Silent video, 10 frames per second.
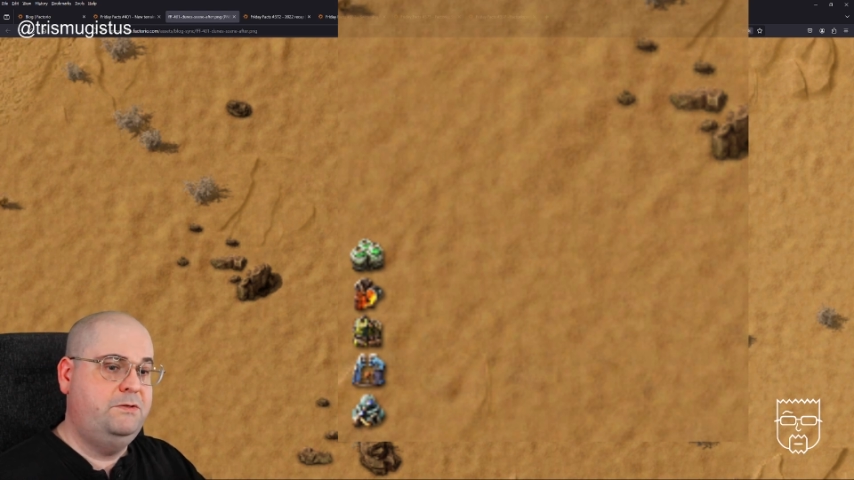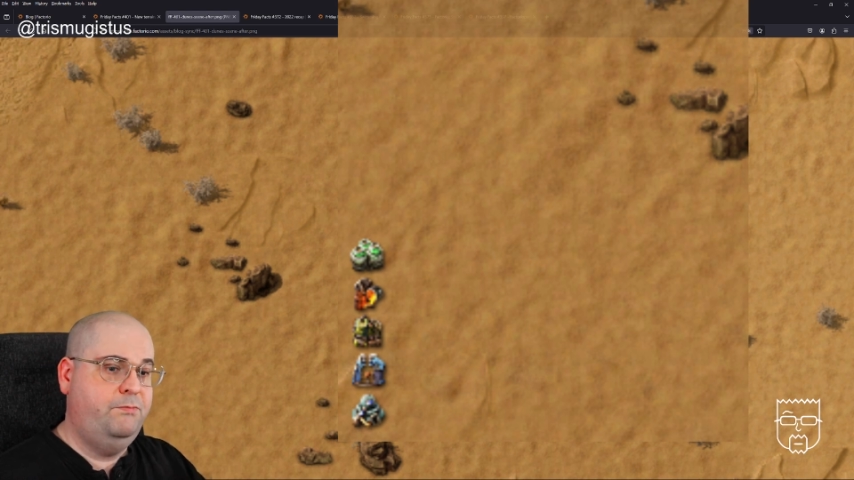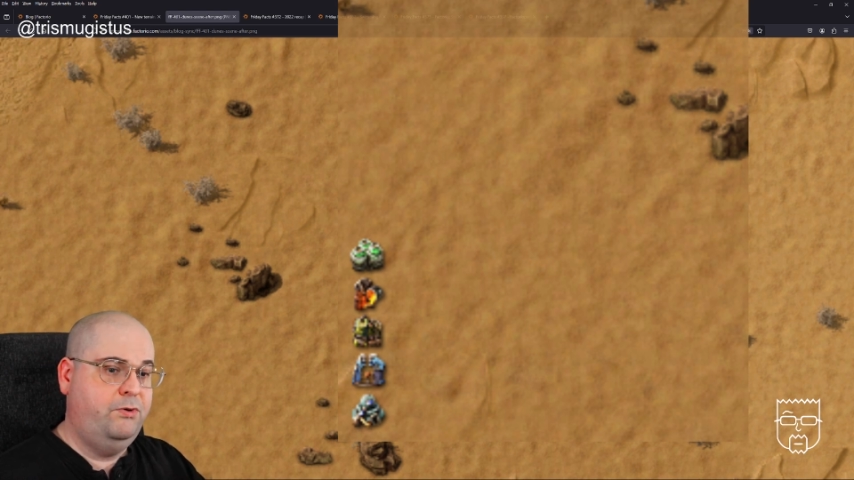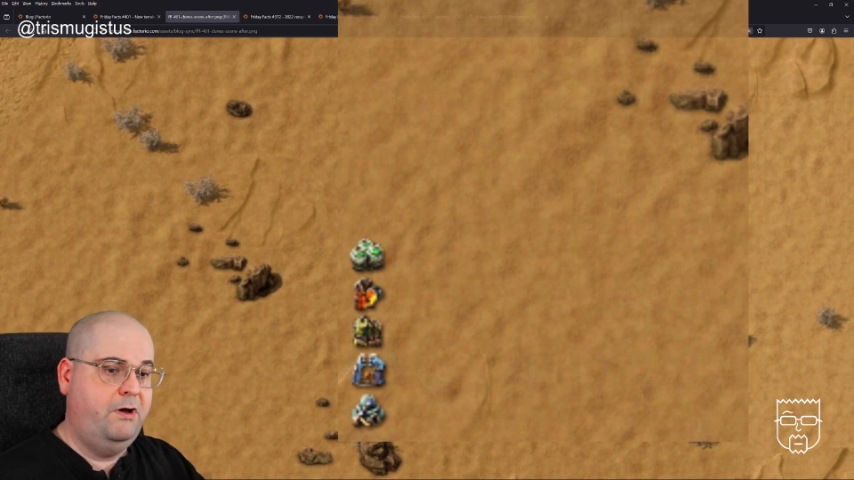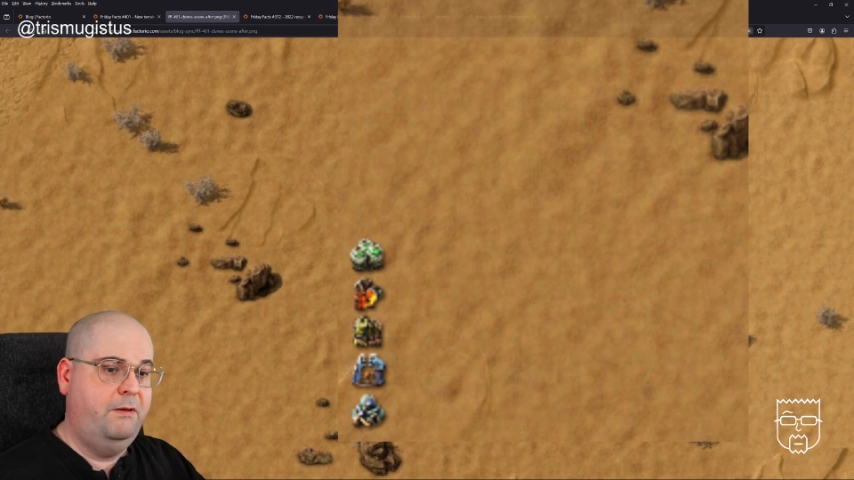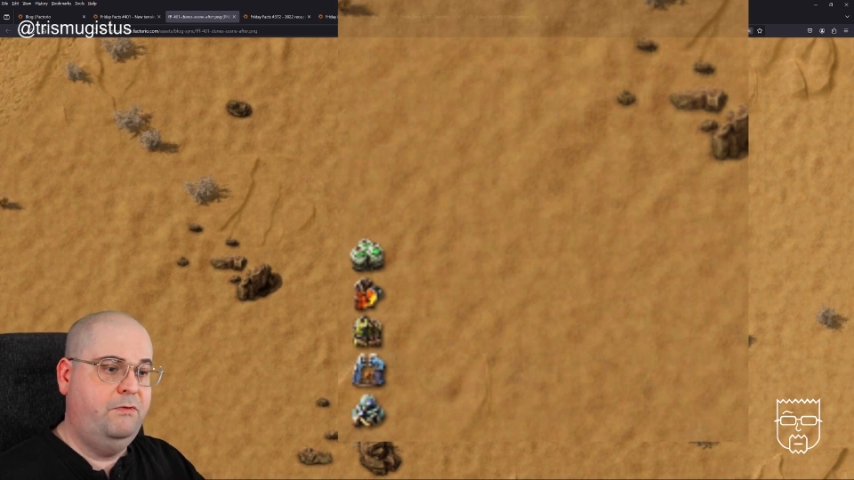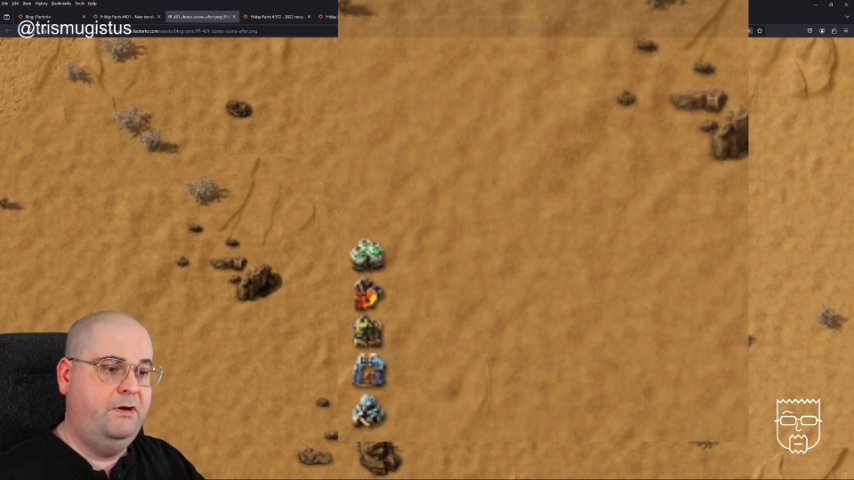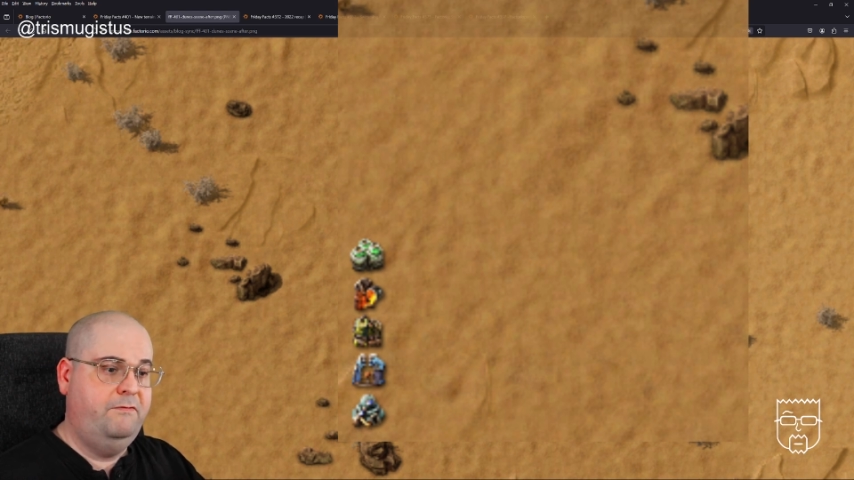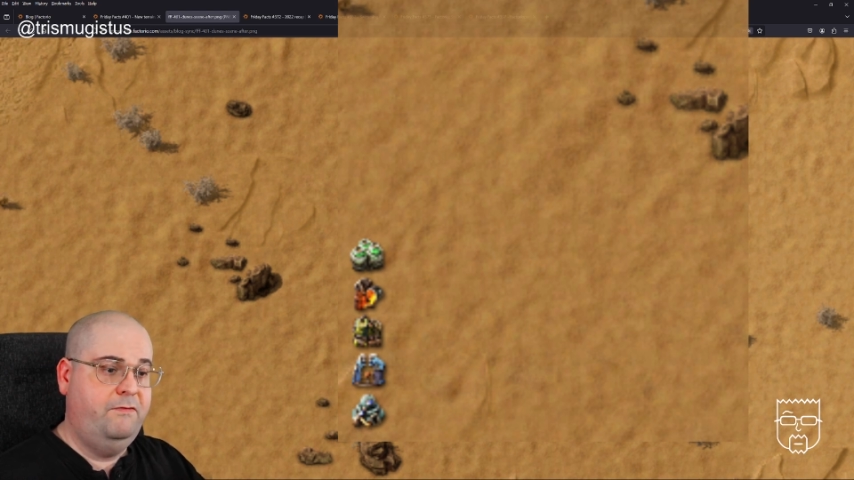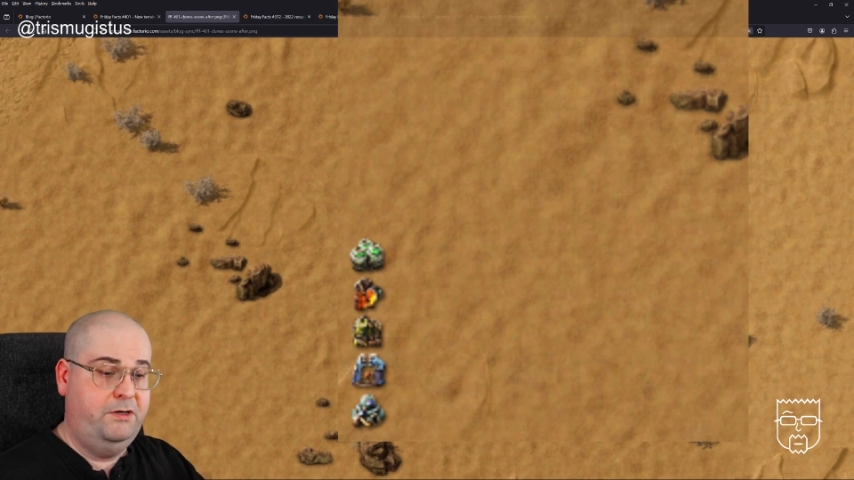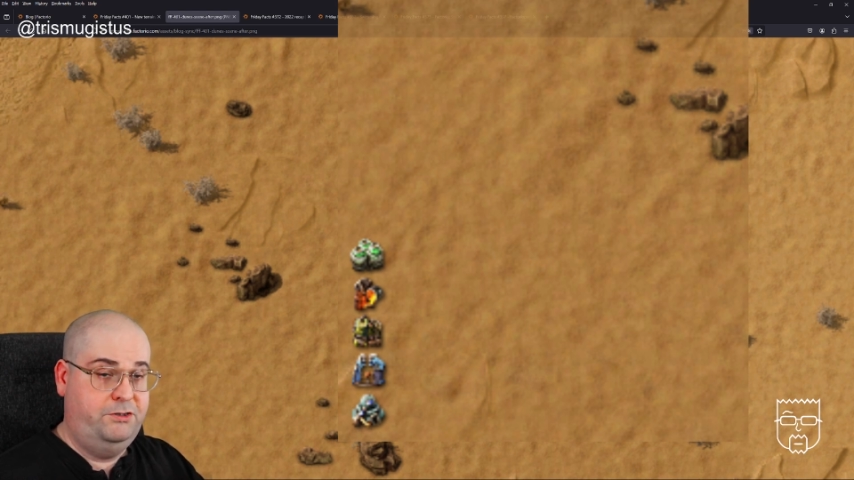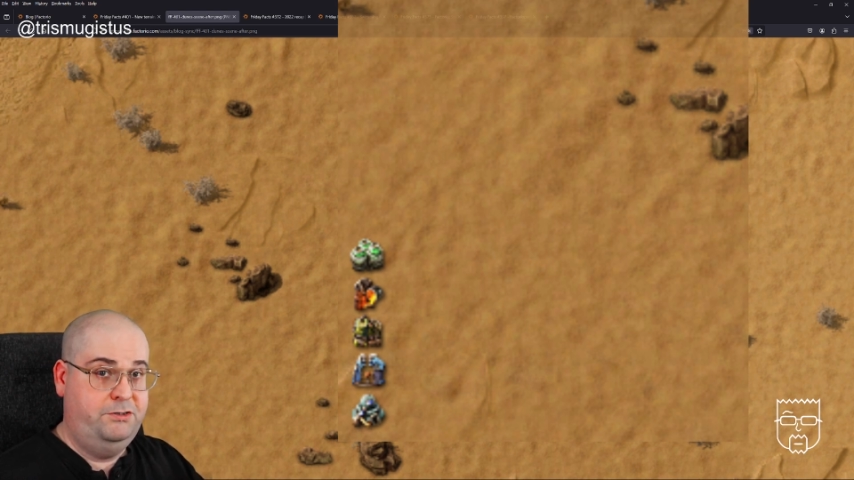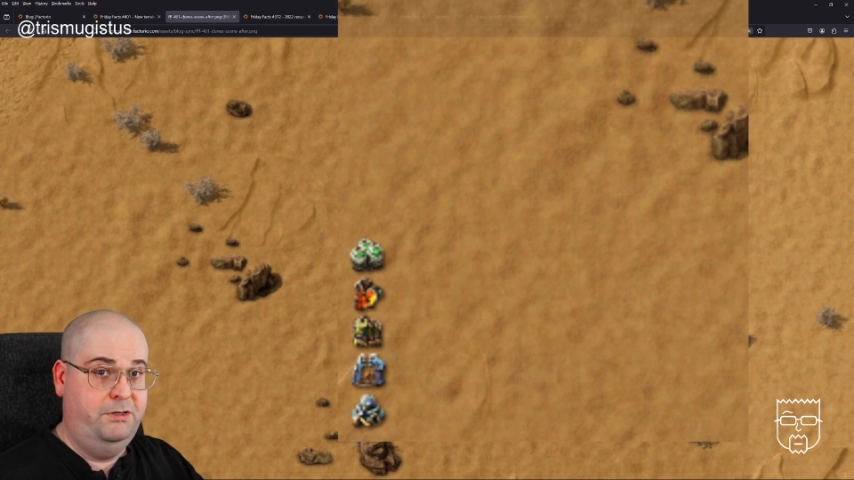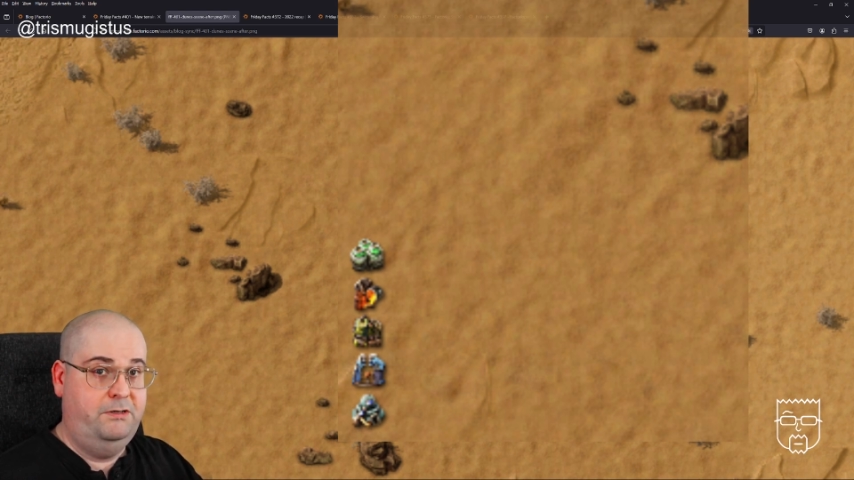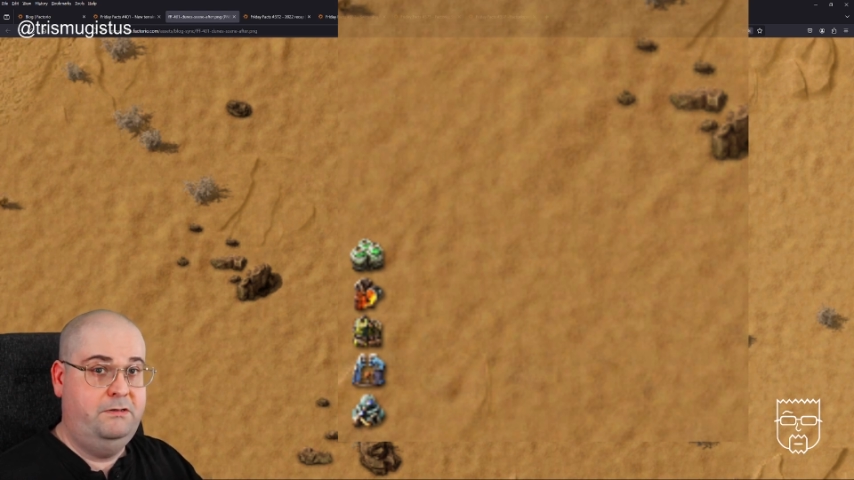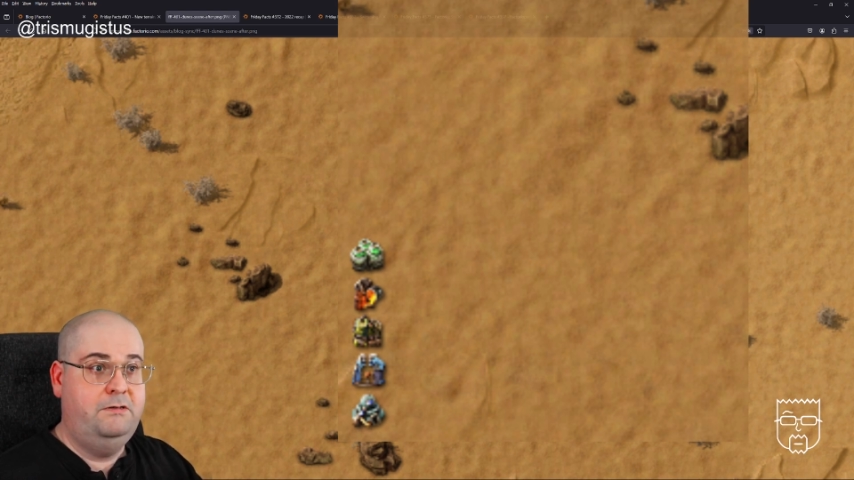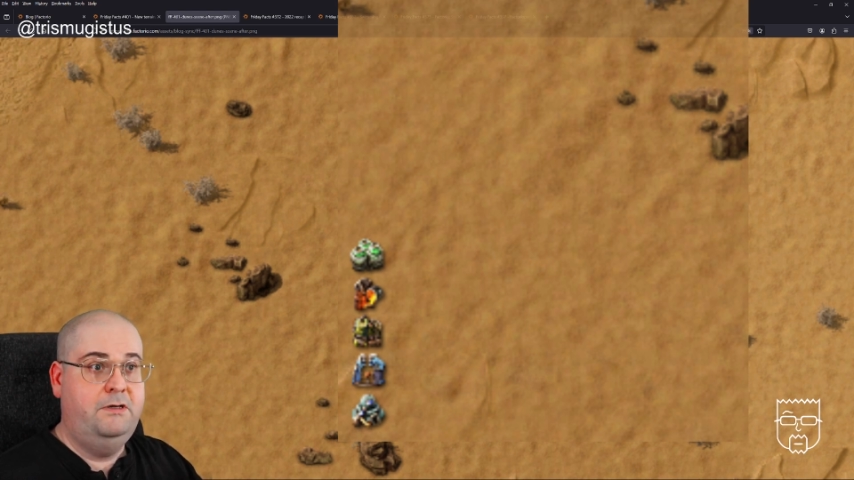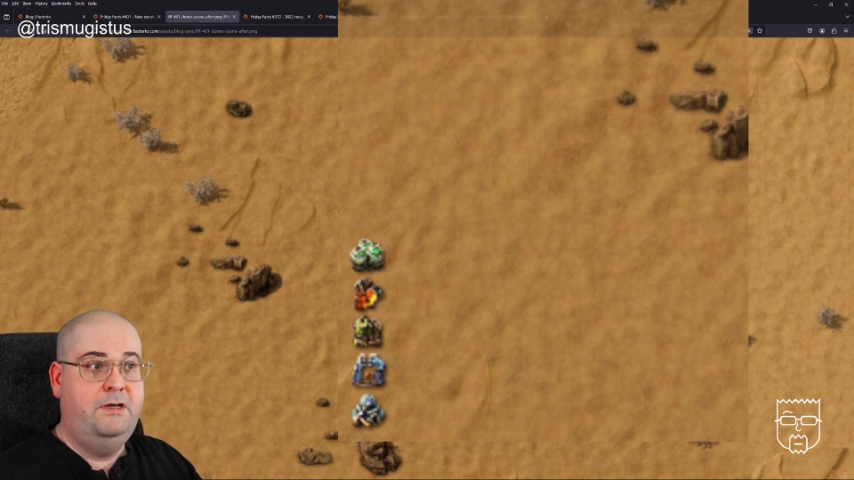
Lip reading: primary function